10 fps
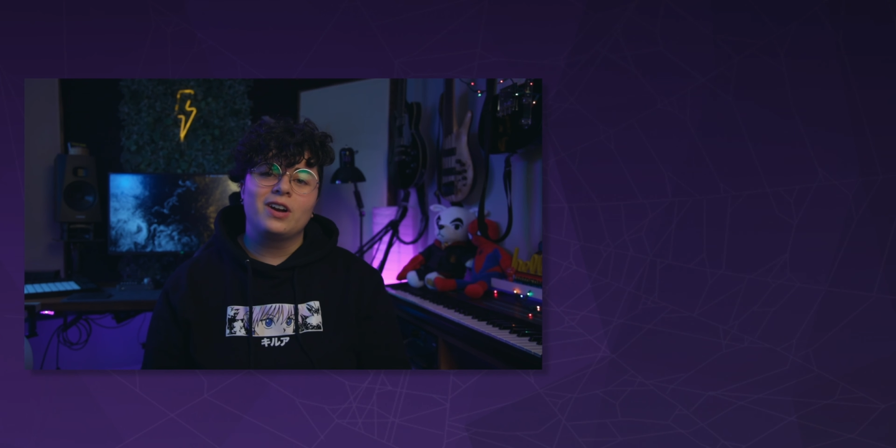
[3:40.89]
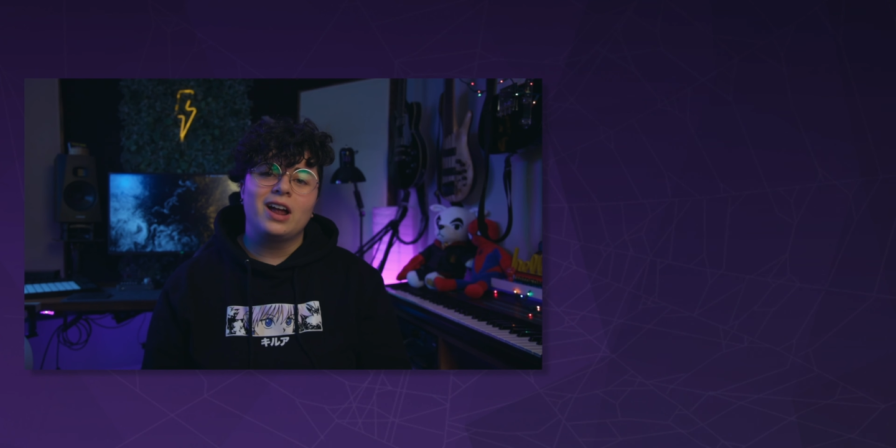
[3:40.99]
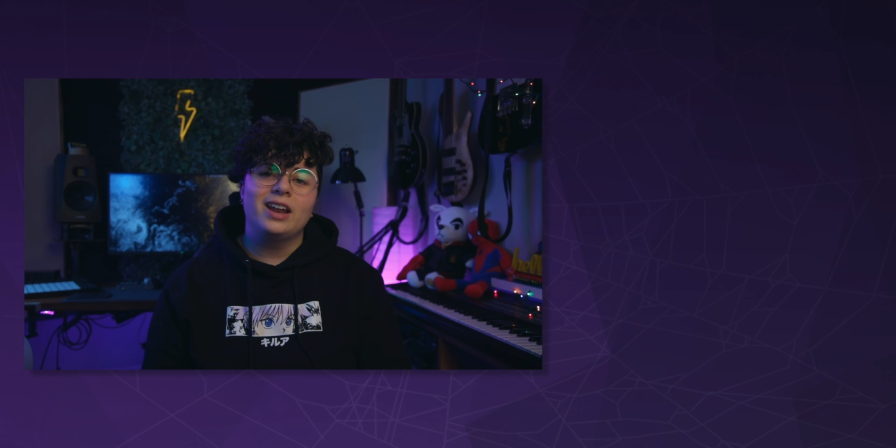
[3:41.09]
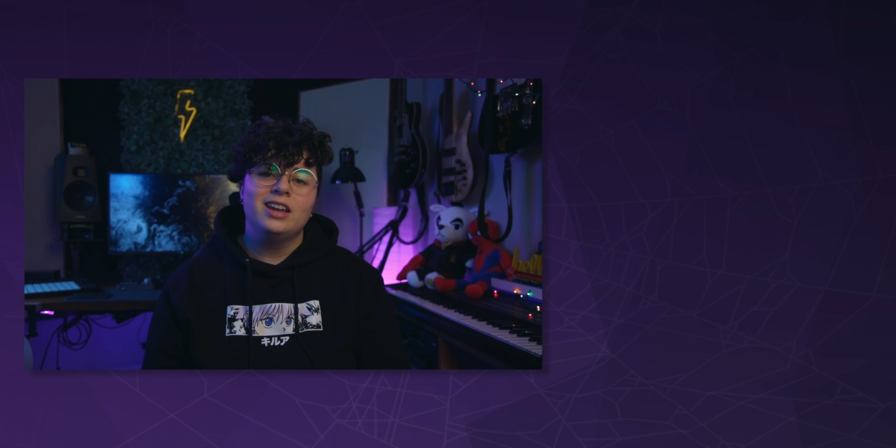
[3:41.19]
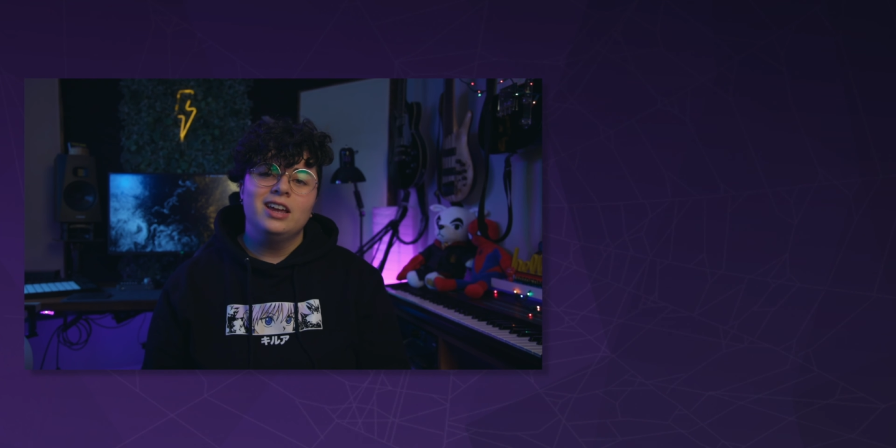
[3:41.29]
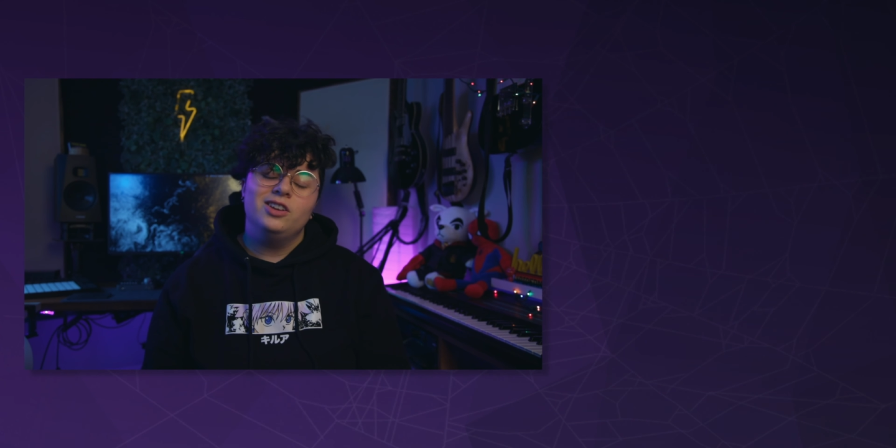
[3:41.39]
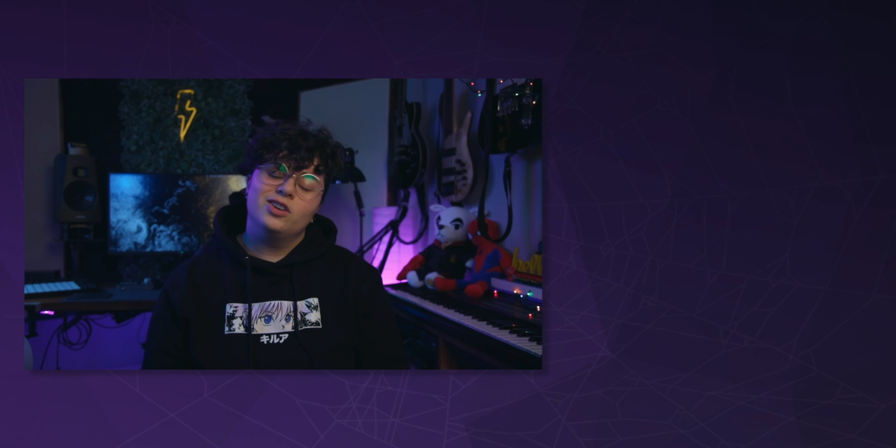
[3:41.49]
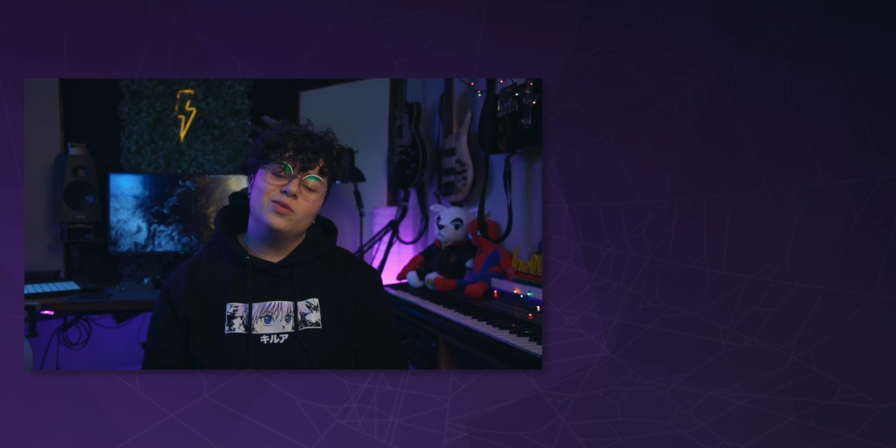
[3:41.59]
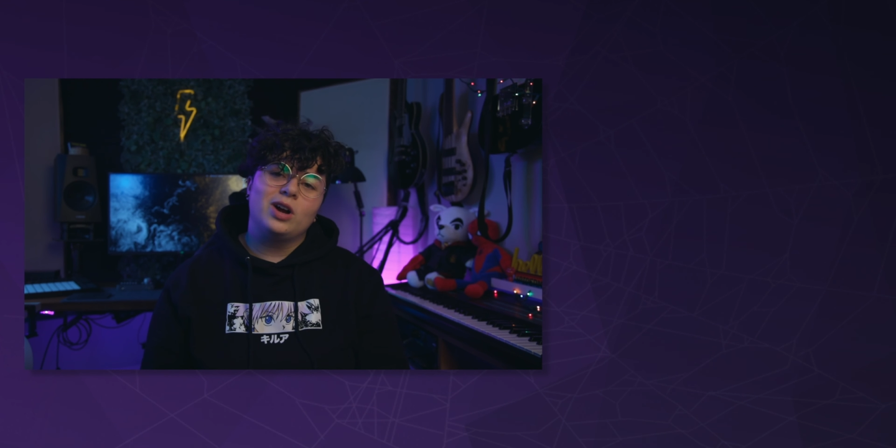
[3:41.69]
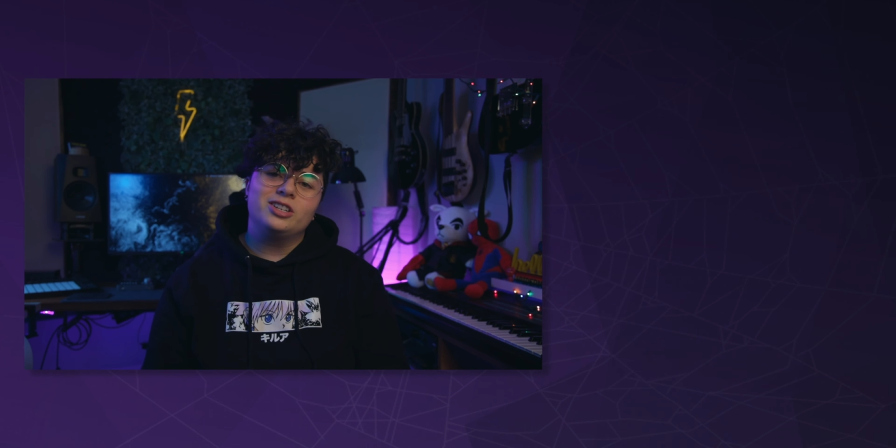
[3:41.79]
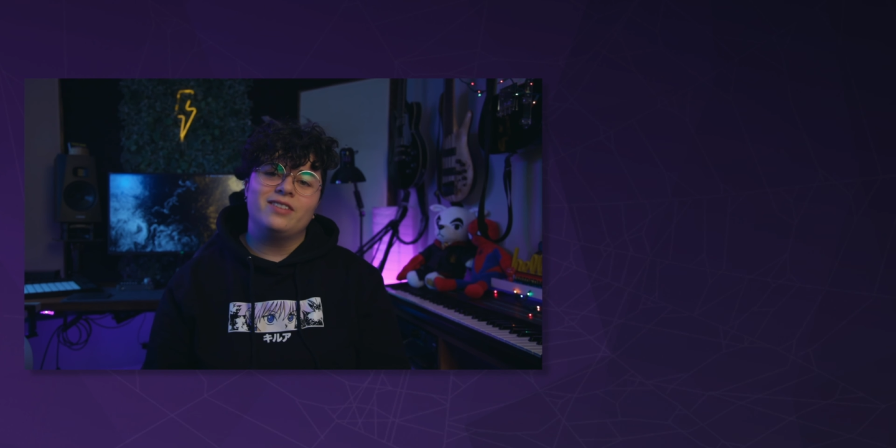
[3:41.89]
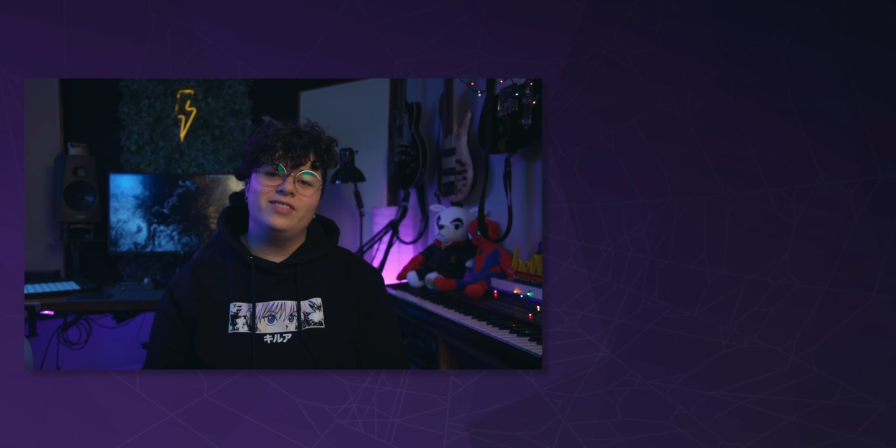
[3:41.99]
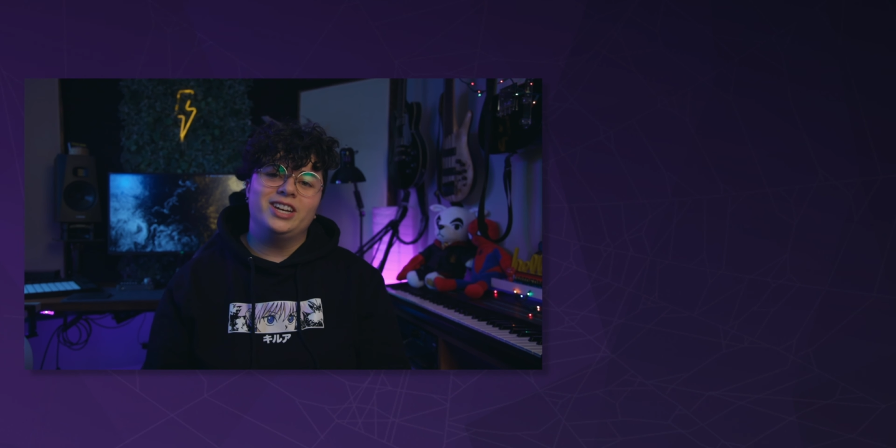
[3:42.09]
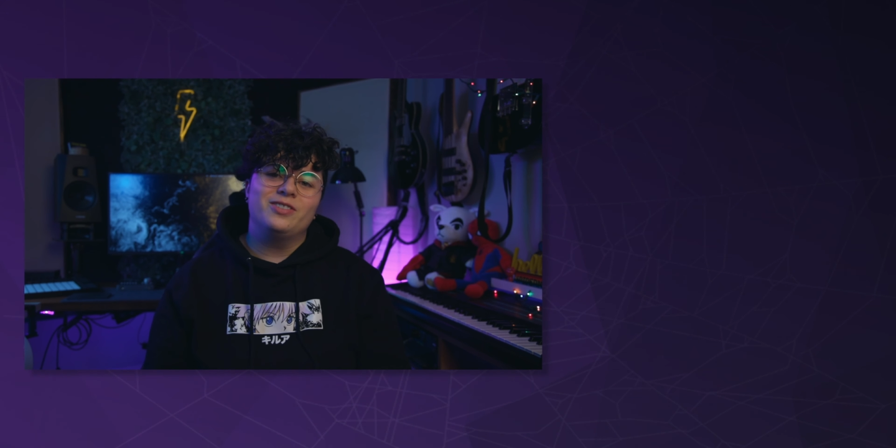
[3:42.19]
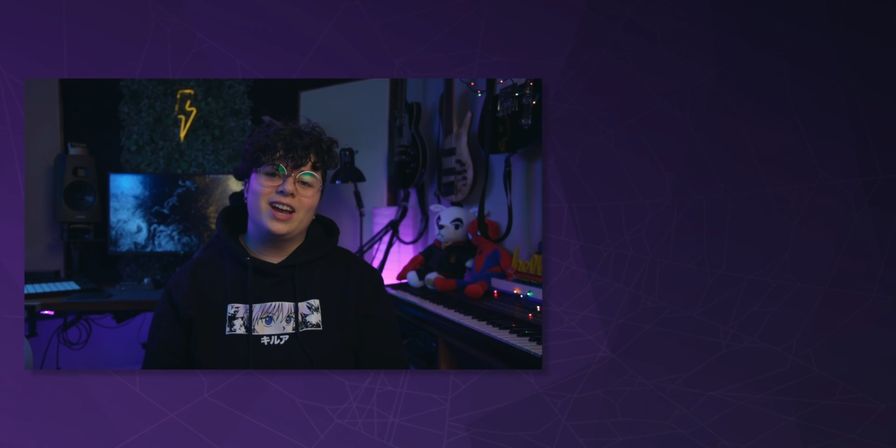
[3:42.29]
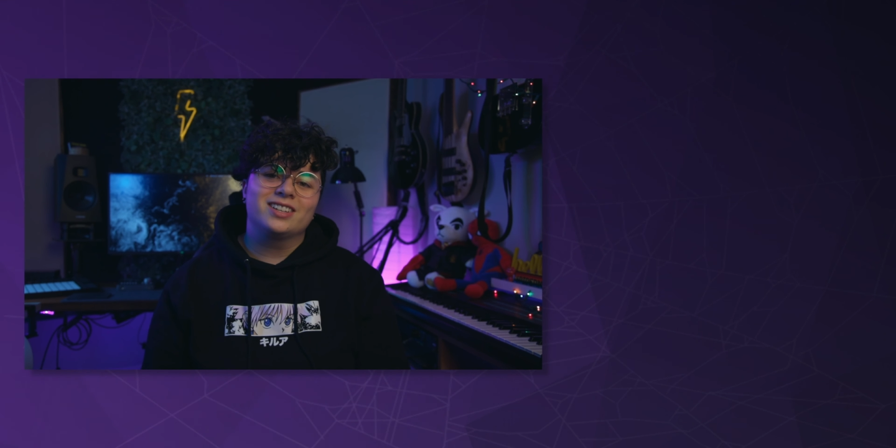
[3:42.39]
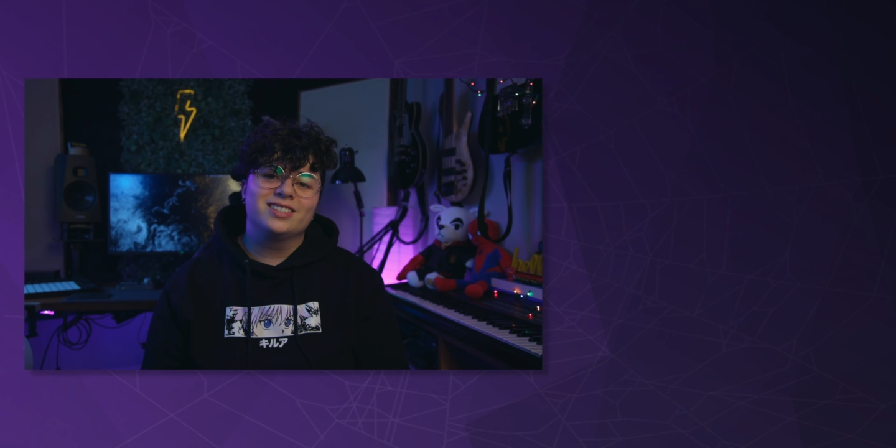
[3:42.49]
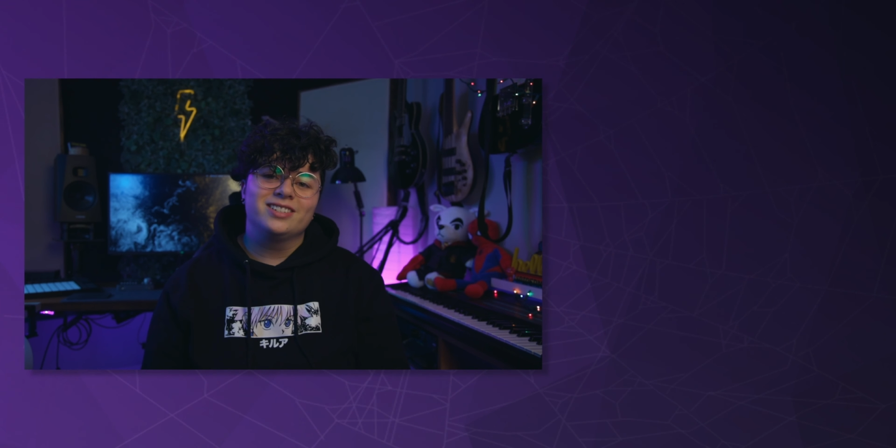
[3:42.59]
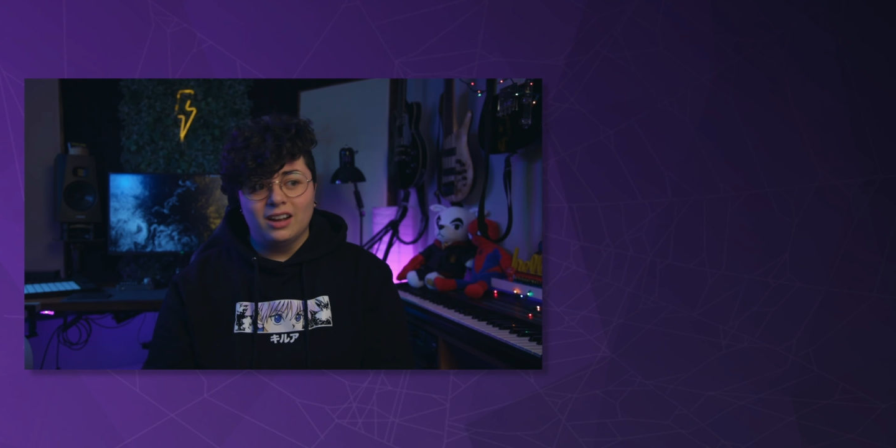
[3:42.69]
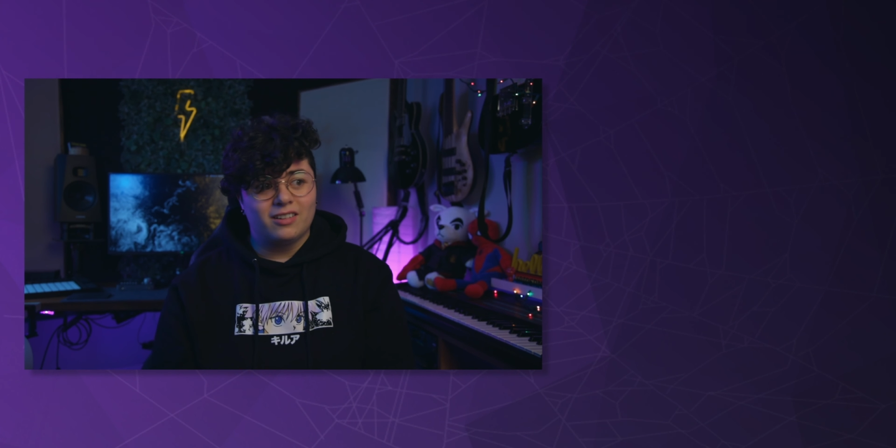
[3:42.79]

not. You can watch that video next.